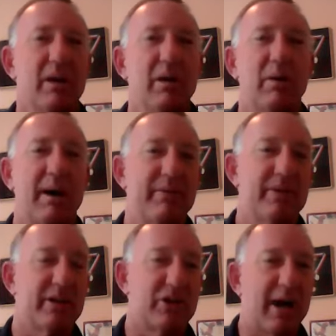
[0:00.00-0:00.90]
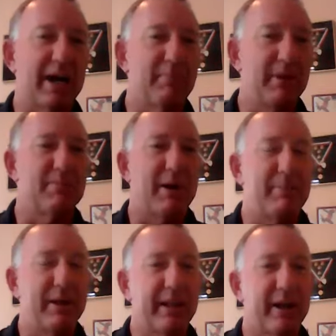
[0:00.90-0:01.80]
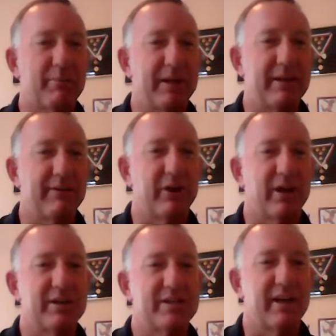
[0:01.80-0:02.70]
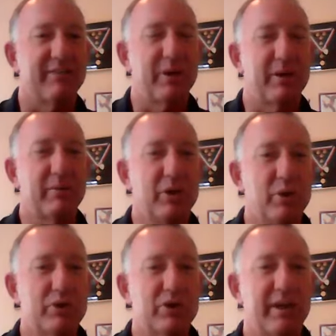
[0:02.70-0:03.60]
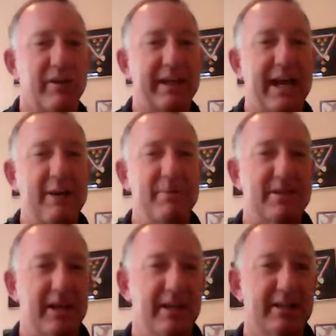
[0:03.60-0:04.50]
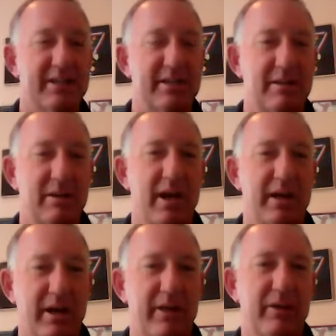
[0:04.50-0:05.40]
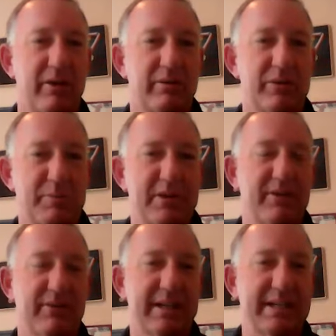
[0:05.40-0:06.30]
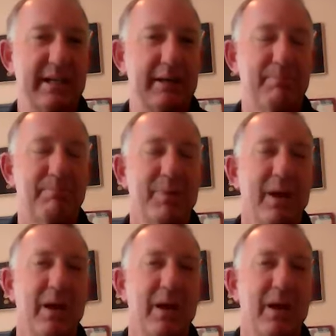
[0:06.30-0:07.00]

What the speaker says: You know, obviously track meets might be a little bit different and stuff, but usually the game is against another specific team.